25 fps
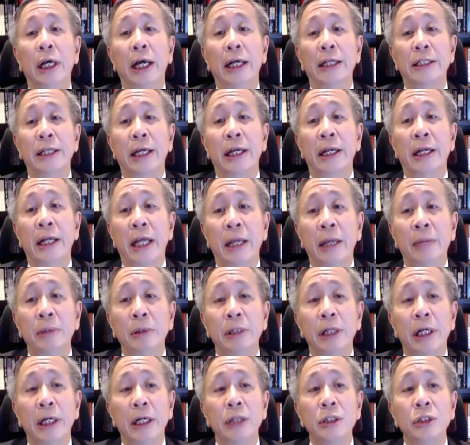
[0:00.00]
has
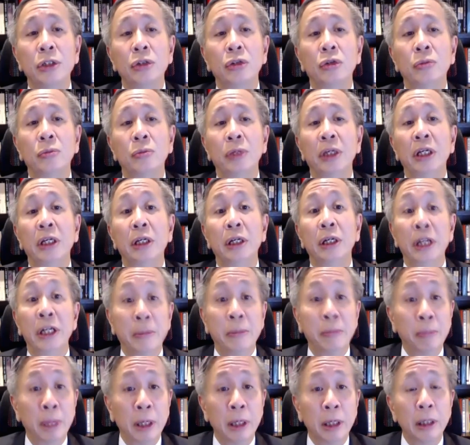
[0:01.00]
enabled us to be
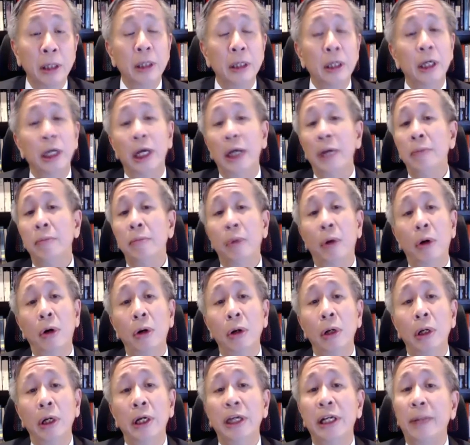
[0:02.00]
nimbler and
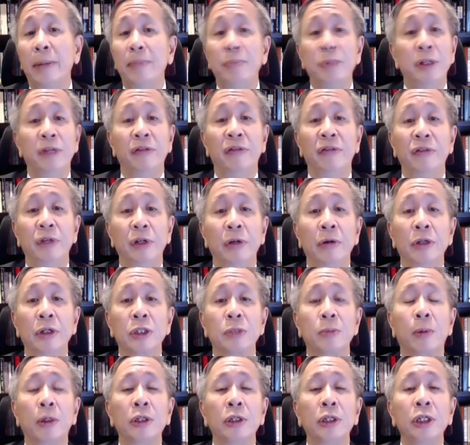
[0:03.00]
more adaptive in
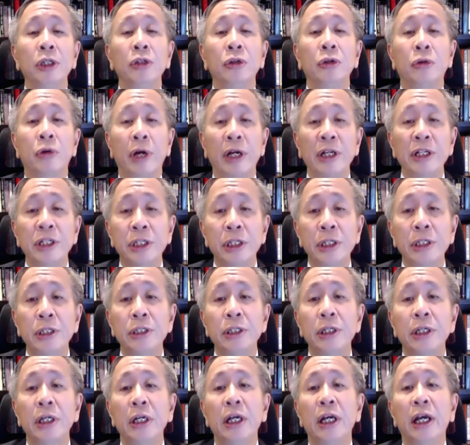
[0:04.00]
responding to
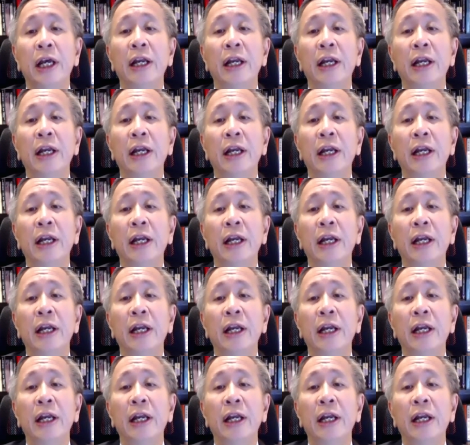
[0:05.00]
crises,